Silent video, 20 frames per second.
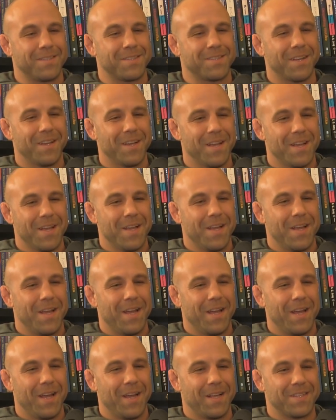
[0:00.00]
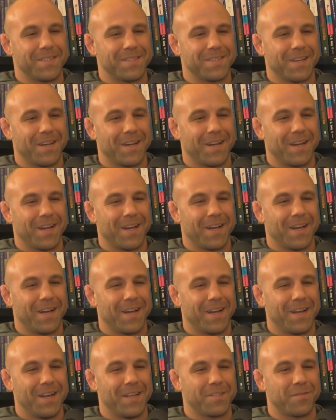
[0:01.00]
as, as
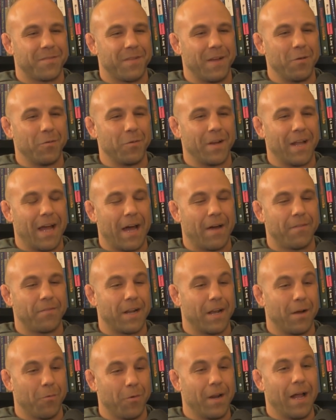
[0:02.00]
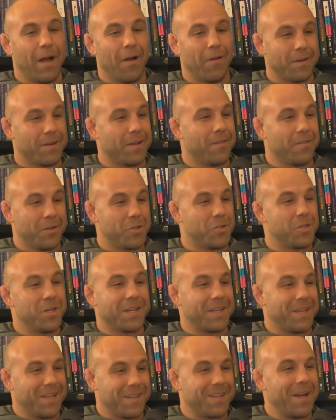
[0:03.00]
uh, as fate would have it, I went out and got the
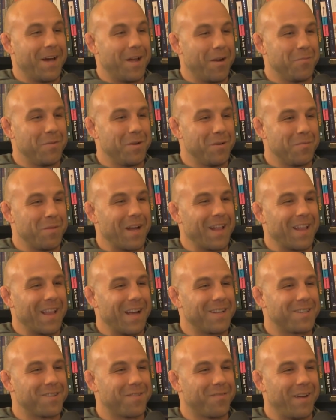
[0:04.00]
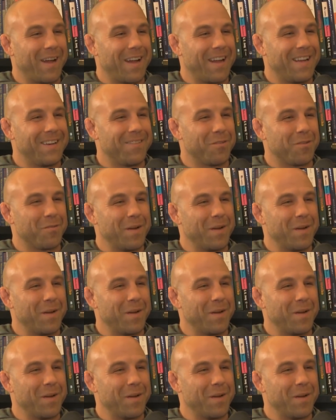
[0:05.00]
shit kicked out of me in my last fight